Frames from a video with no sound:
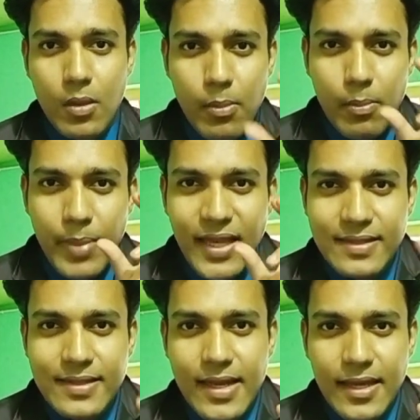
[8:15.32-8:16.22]
Be
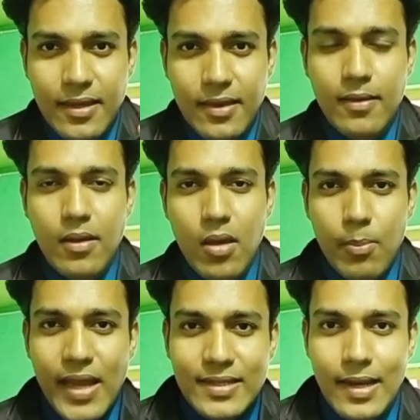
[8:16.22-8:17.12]
steady
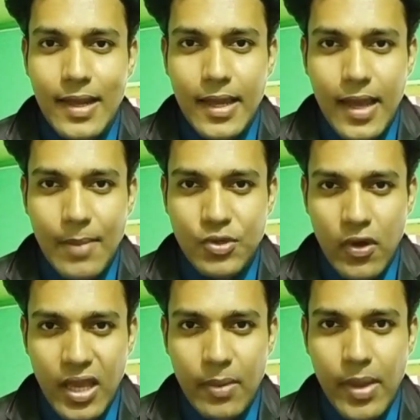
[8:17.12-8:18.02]
mentally. I'm
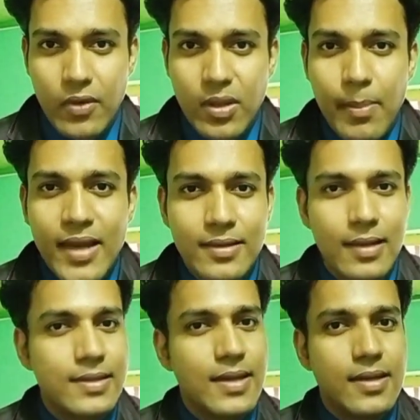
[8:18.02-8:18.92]
talking about the mental
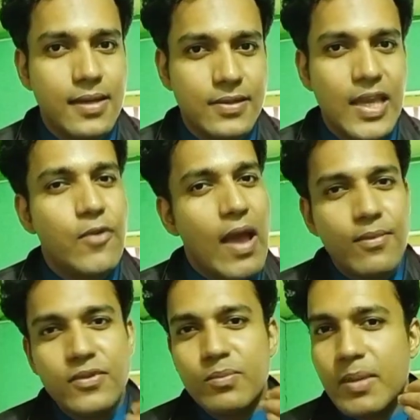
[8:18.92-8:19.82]
steadiness. You have
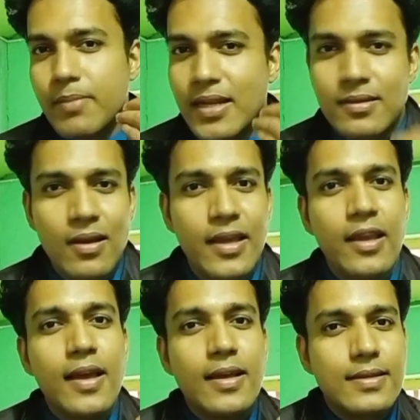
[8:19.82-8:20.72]
to be mentally
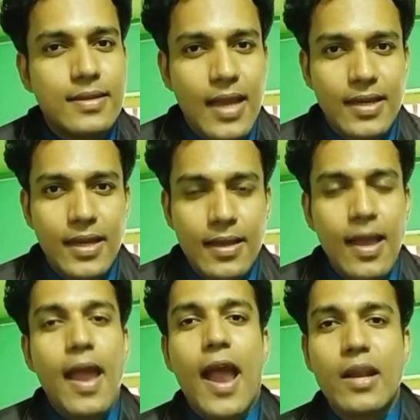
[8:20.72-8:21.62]
steady
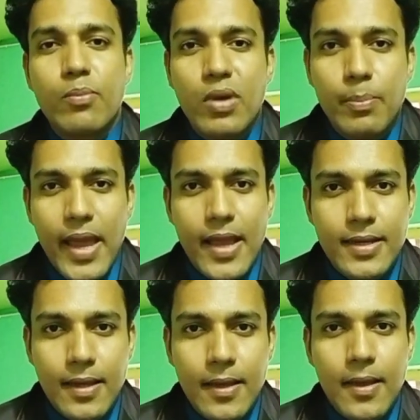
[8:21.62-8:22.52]
and prepared
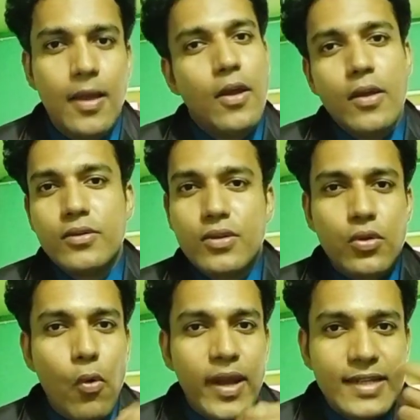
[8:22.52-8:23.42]
to
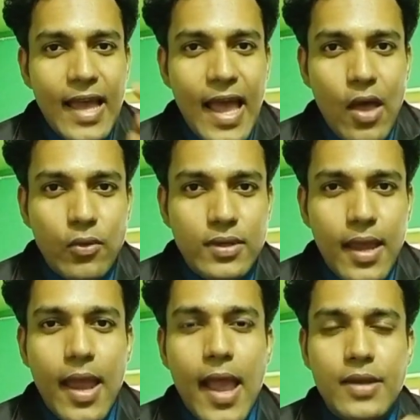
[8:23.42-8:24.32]
throw it out
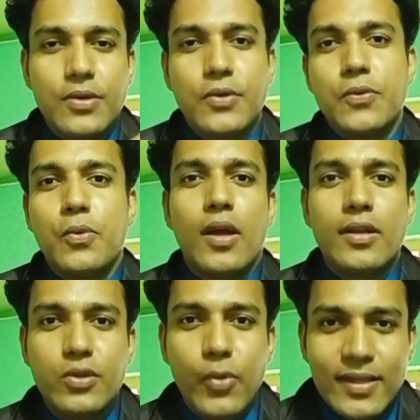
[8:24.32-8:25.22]
and to
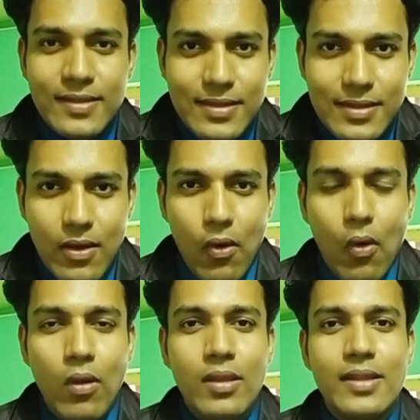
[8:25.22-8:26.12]
twist
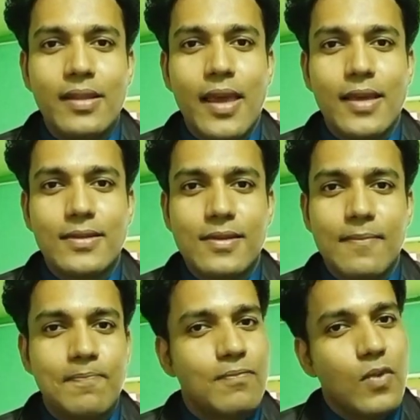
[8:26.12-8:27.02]
all things
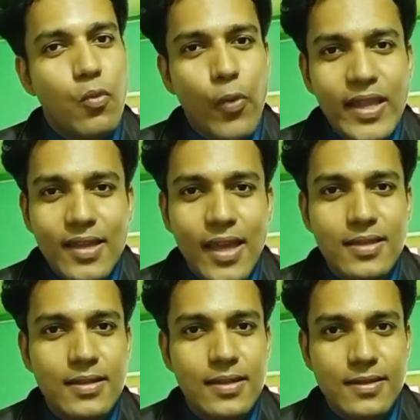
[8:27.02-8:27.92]
with
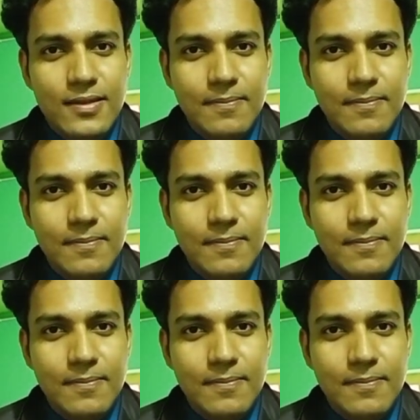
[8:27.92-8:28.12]
easiness.